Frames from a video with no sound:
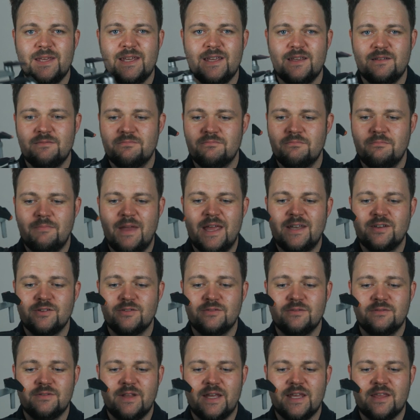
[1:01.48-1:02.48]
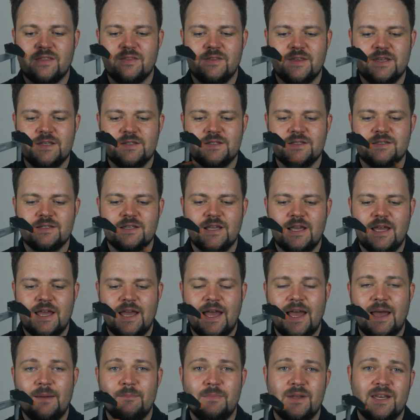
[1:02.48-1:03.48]
be metal like this,
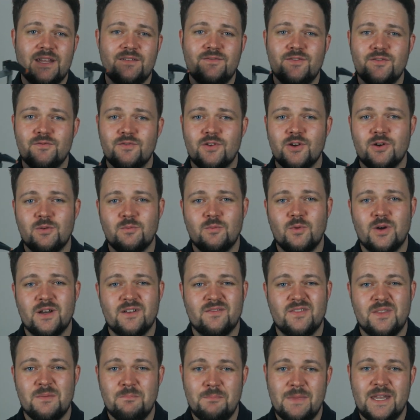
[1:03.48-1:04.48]
but if you've got one of the